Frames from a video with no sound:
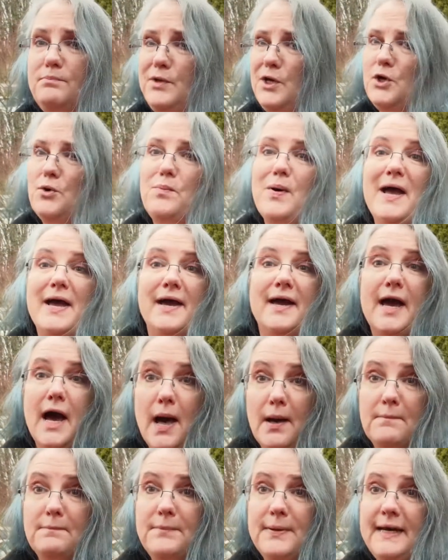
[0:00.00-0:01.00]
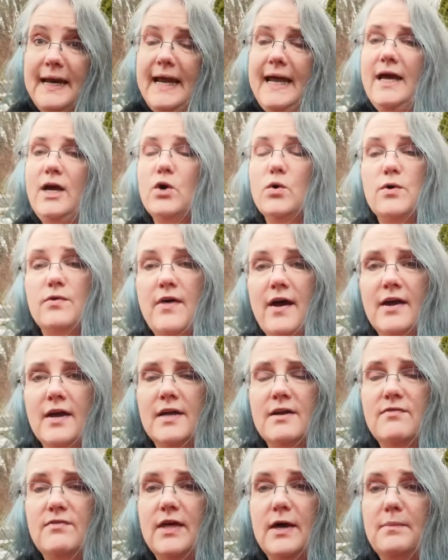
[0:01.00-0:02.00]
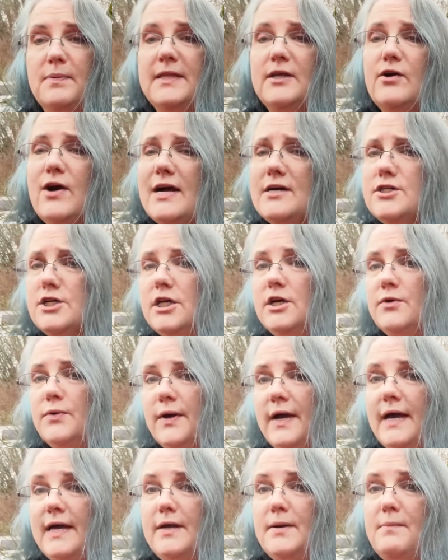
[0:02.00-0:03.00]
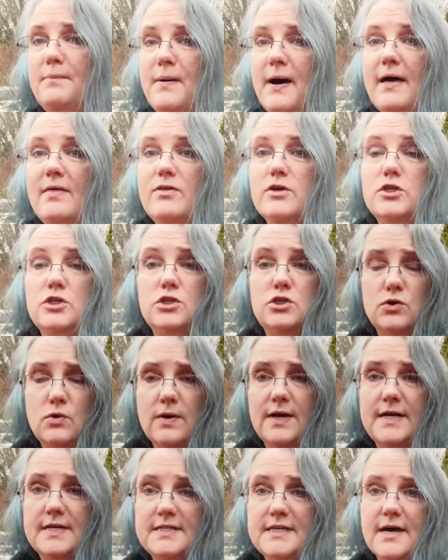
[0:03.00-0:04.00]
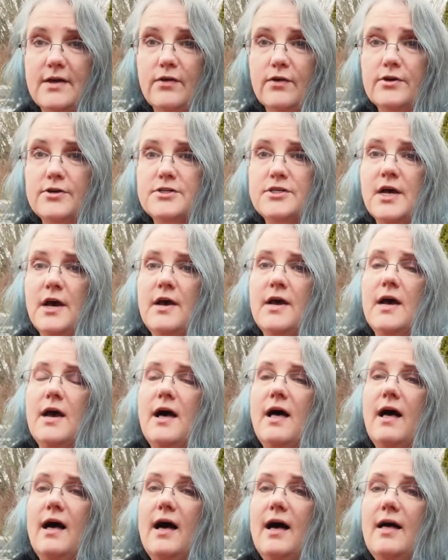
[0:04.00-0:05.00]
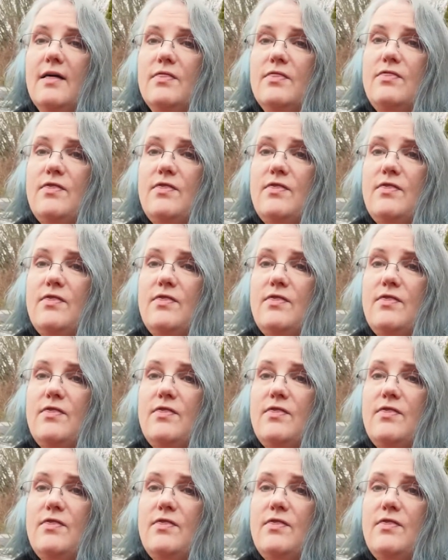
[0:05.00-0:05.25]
you know, by a company or that kind of thing, but they're actually created by the storytellers uh,